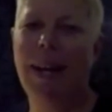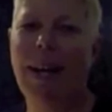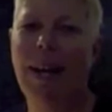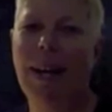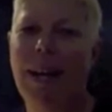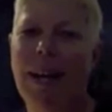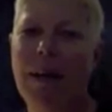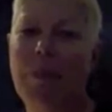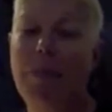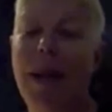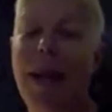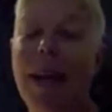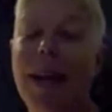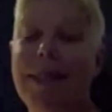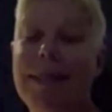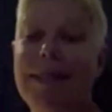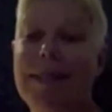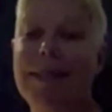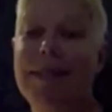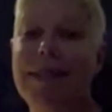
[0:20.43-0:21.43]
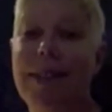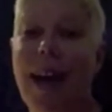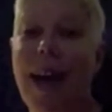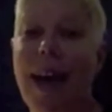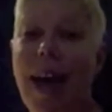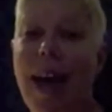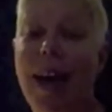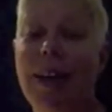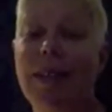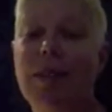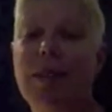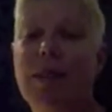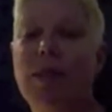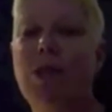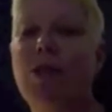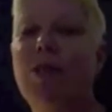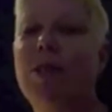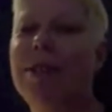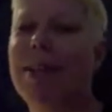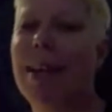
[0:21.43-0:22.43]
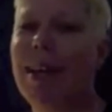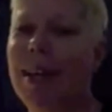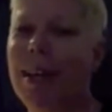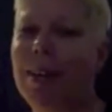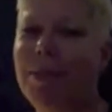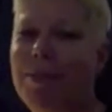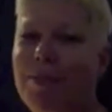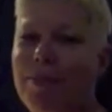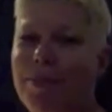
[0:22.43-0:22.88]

uh, place and storytelling.